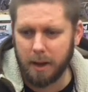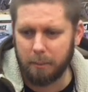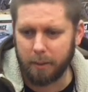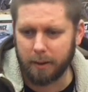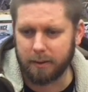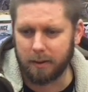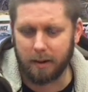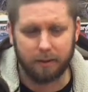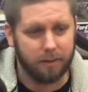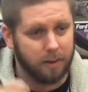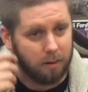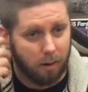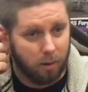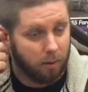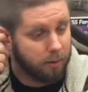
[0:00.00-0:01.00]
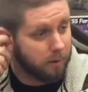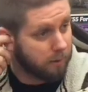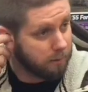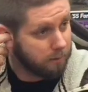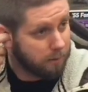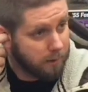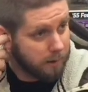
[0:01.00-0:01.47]
But I think all in
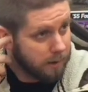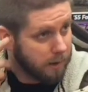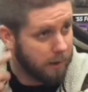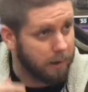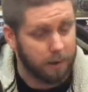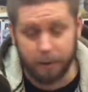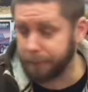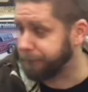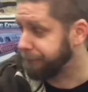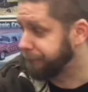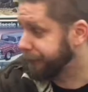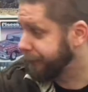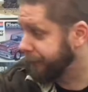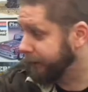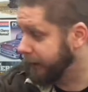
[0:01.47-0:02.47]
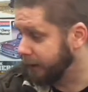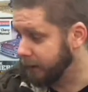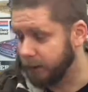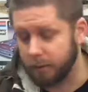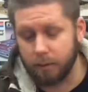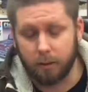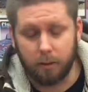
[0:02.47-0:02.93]
all,
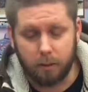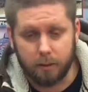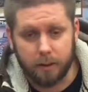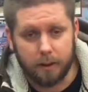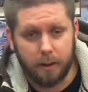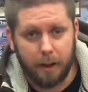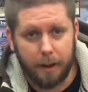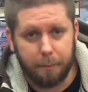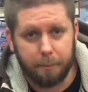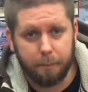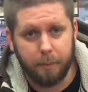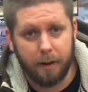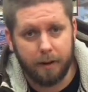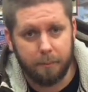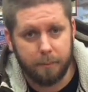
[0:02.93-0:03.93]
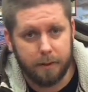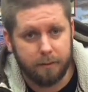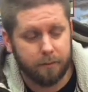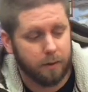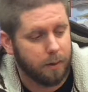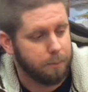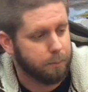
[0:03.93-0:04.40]
things are looking up and
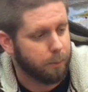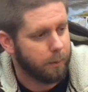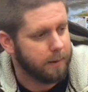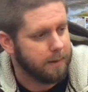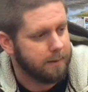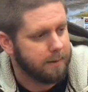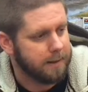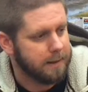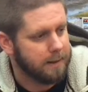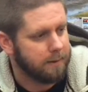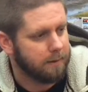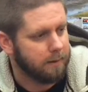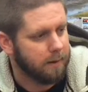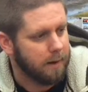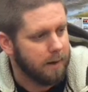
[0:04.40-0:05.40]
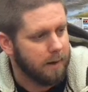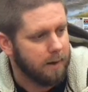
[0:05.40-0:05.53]
being very bright here.